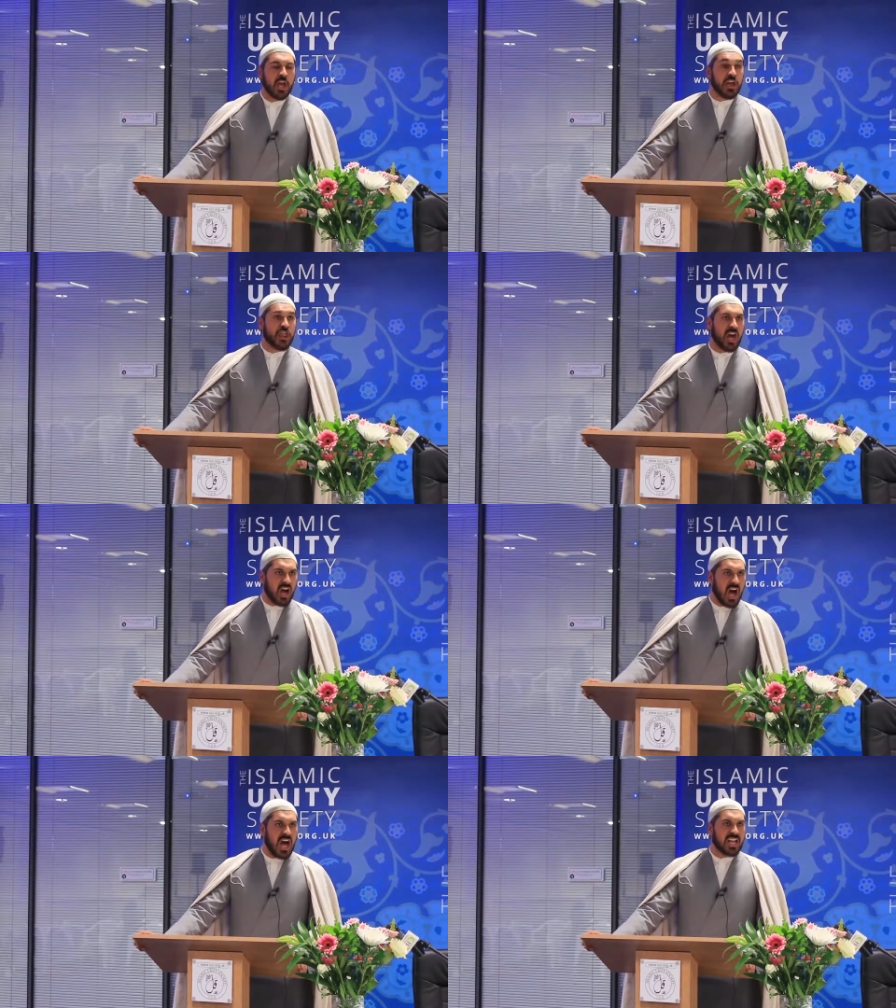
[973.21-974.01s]
the
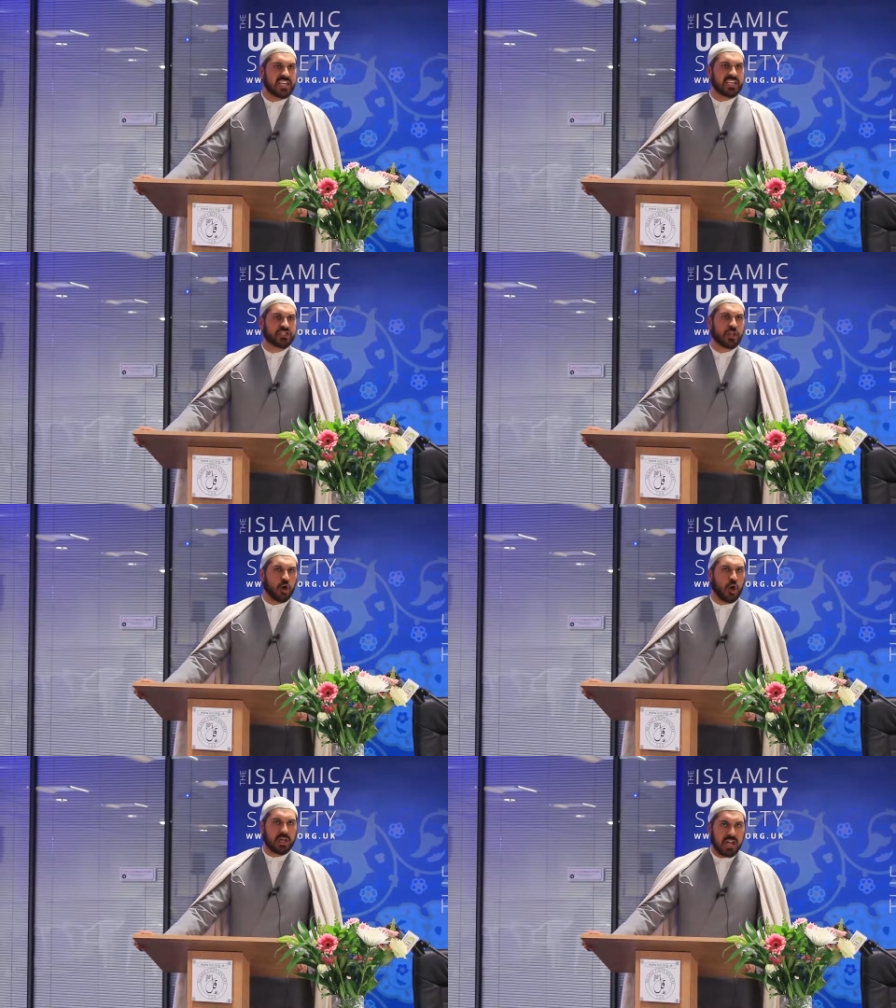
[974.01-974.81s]
ghalis, the
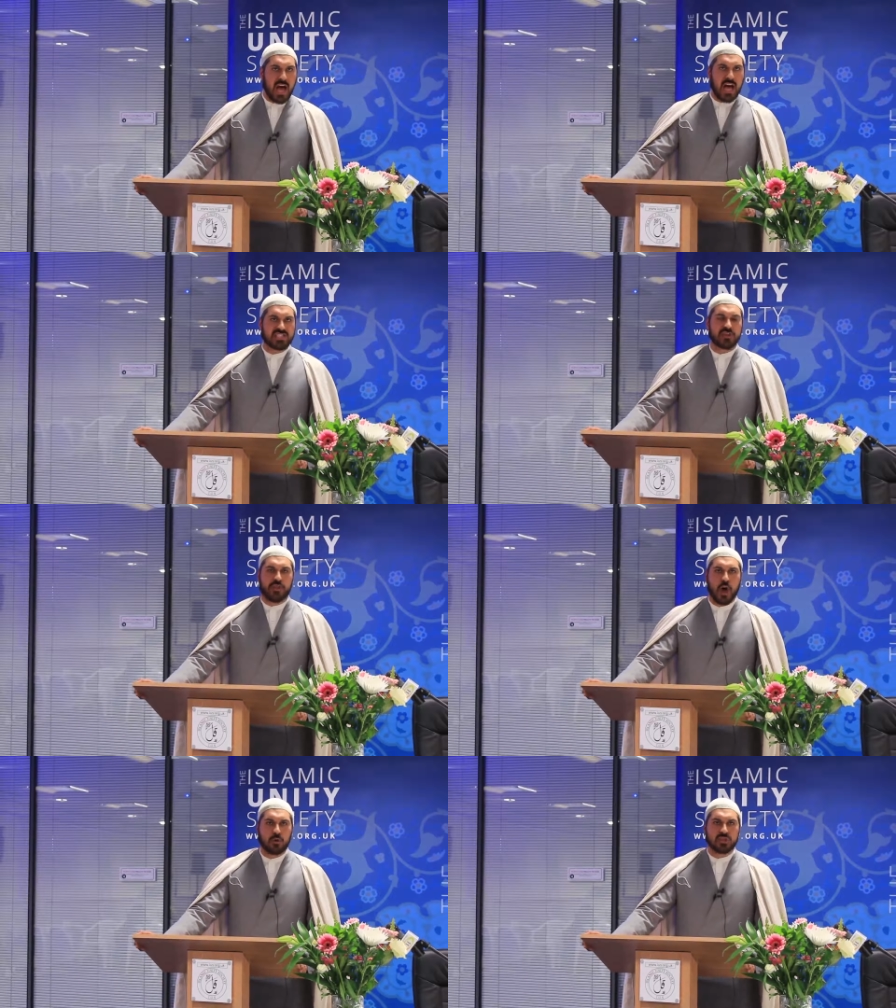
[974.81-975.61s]
ghullats,
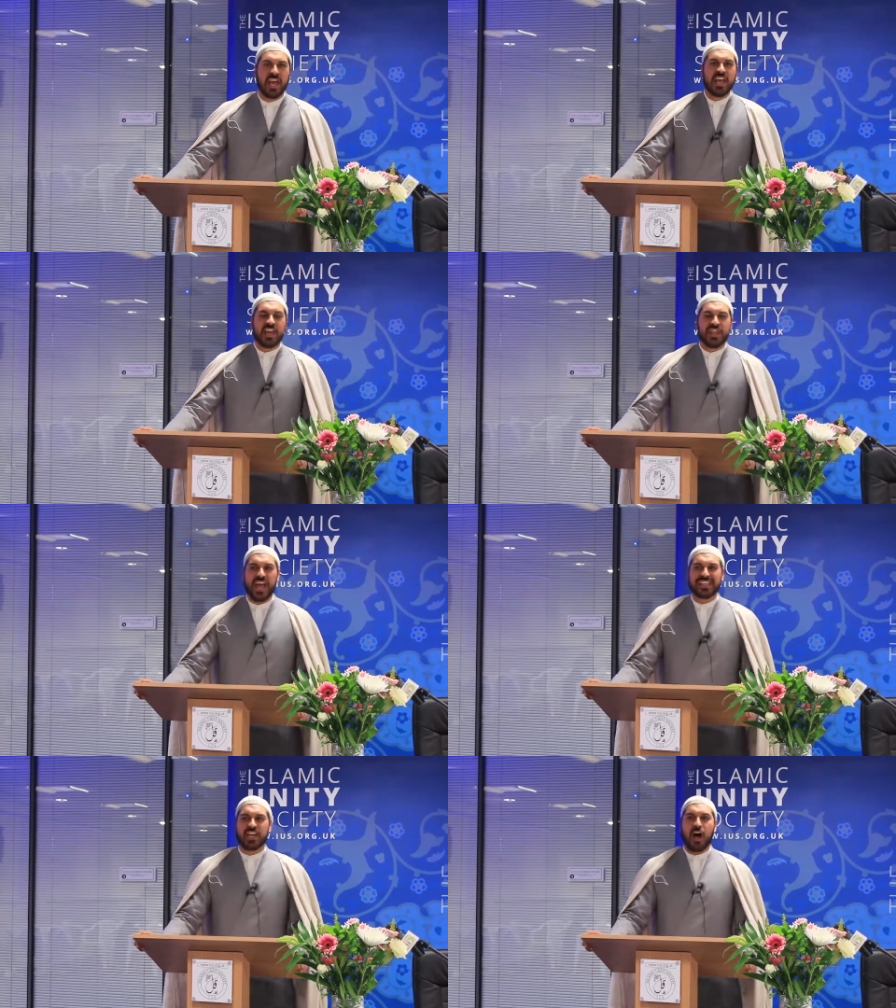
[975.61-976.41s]
those
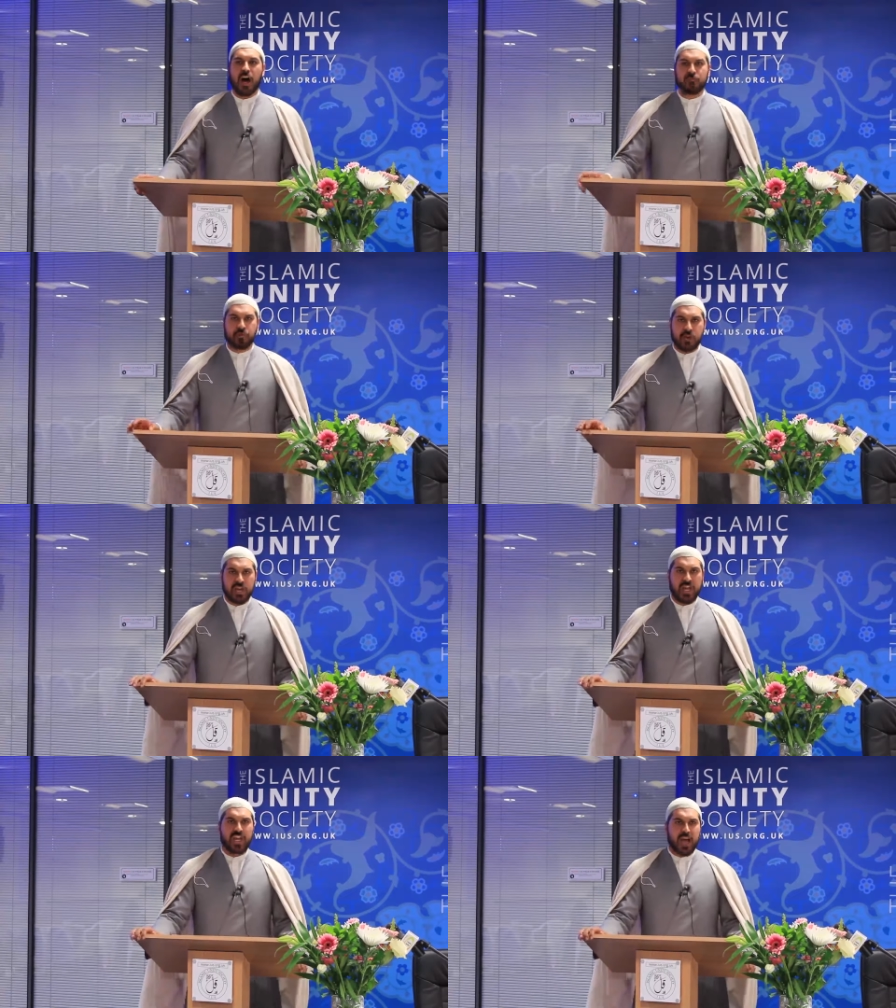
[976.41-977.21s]
that are
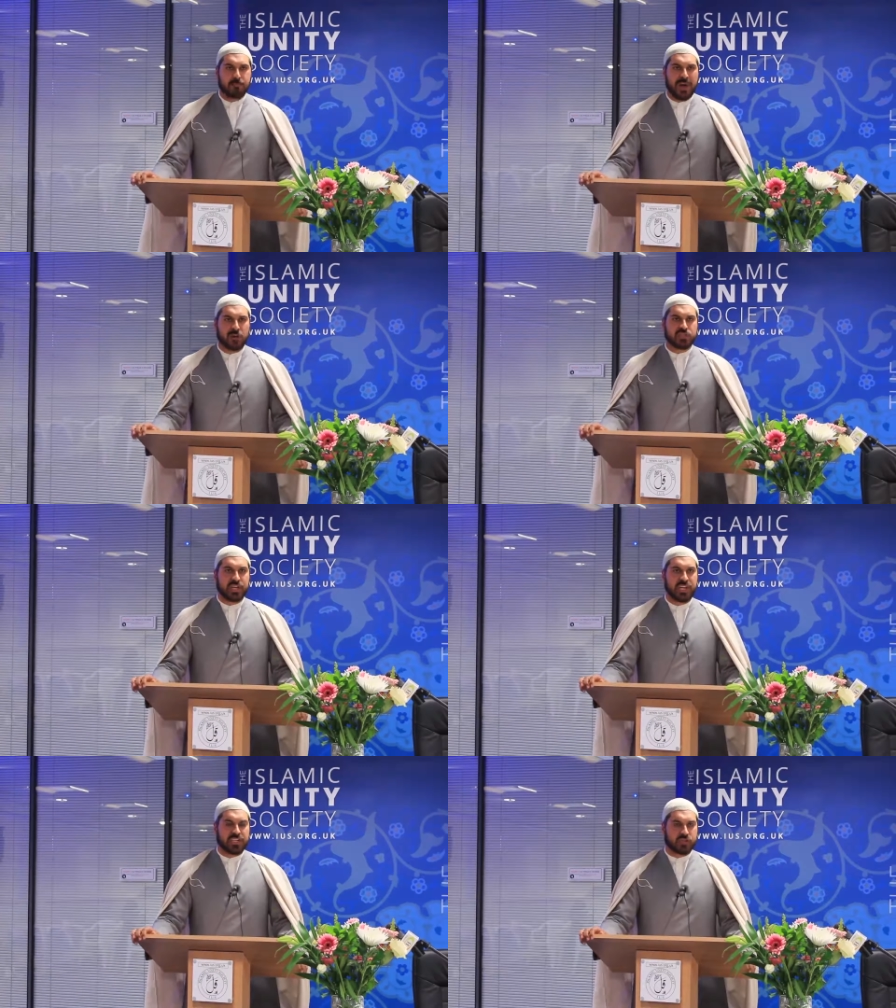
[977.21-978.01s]
bringing about
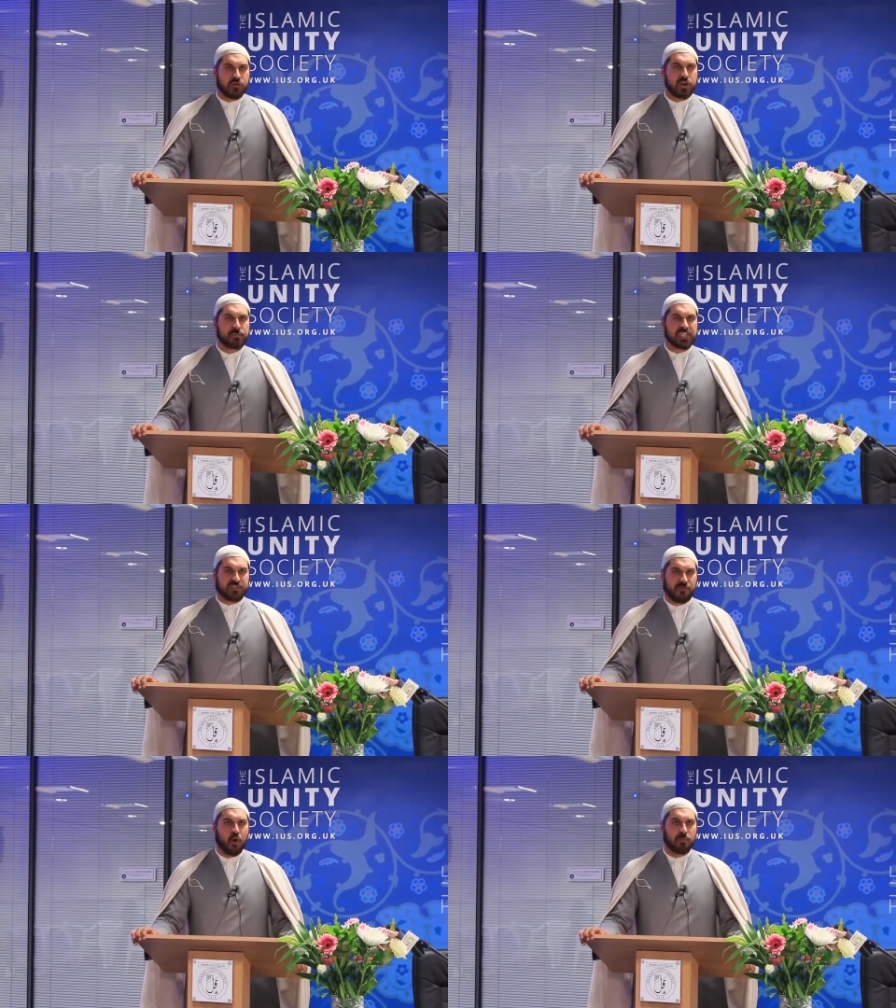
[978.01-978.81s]
an
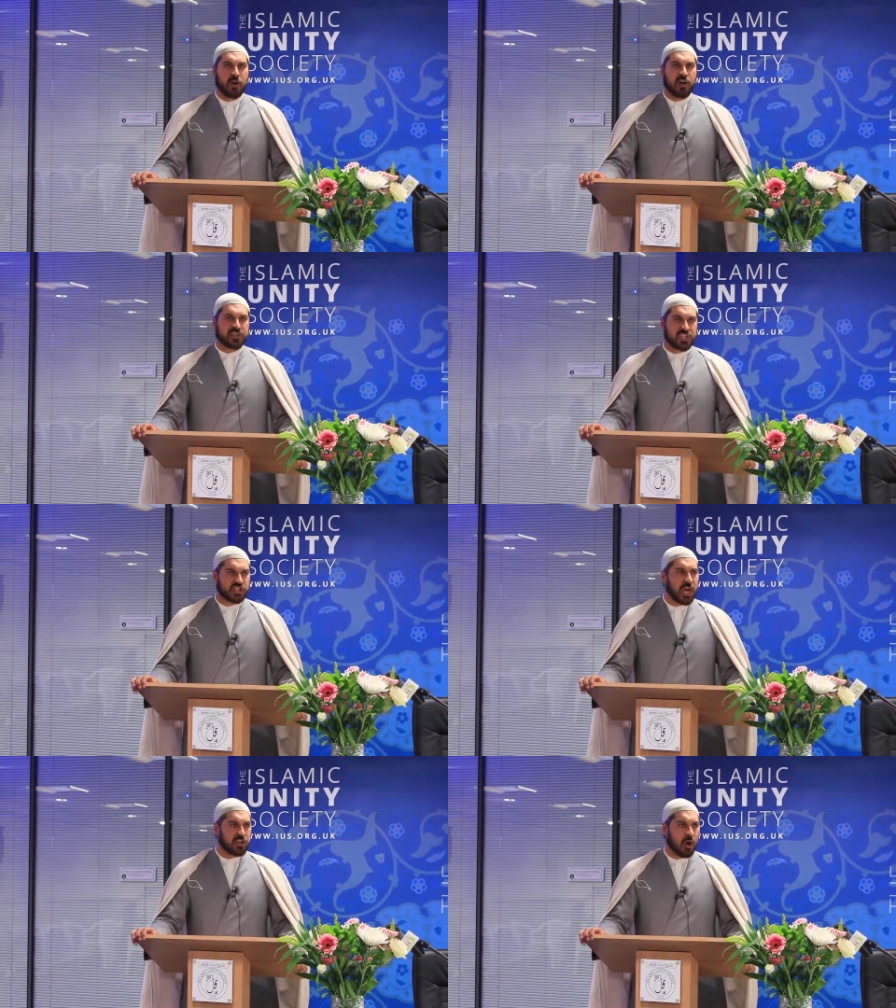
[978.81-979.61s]
extremist form of
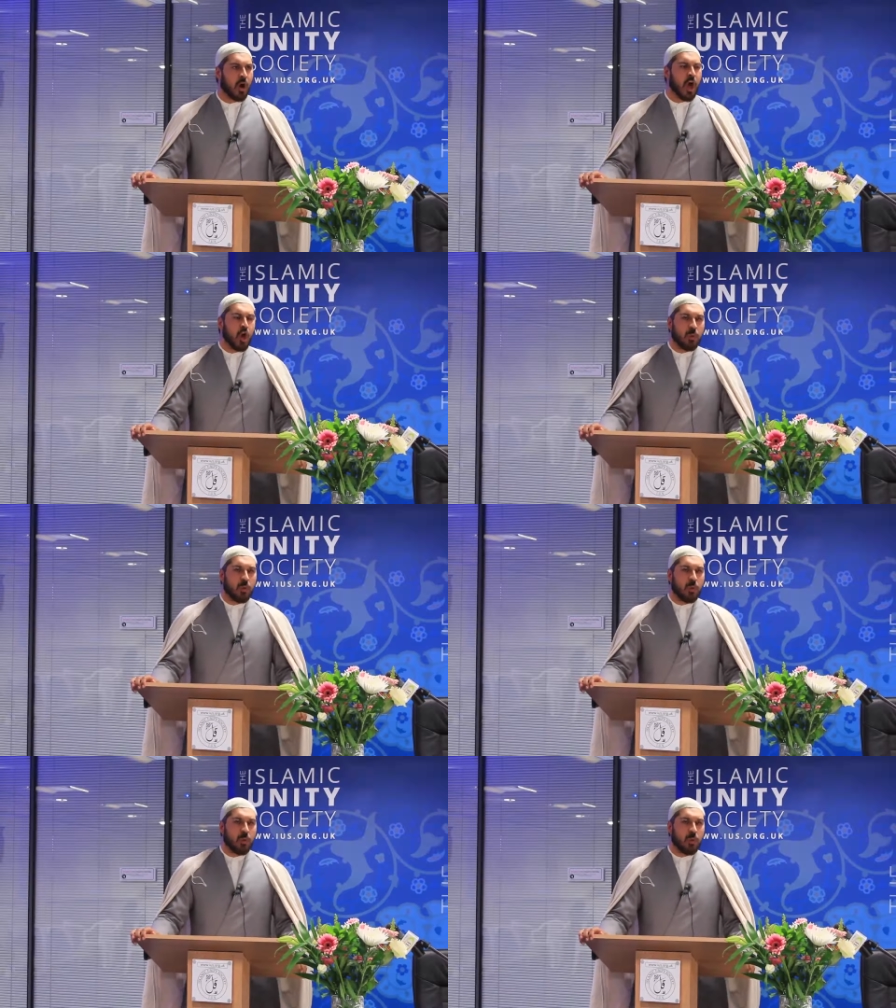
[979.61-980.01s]
tashayyu,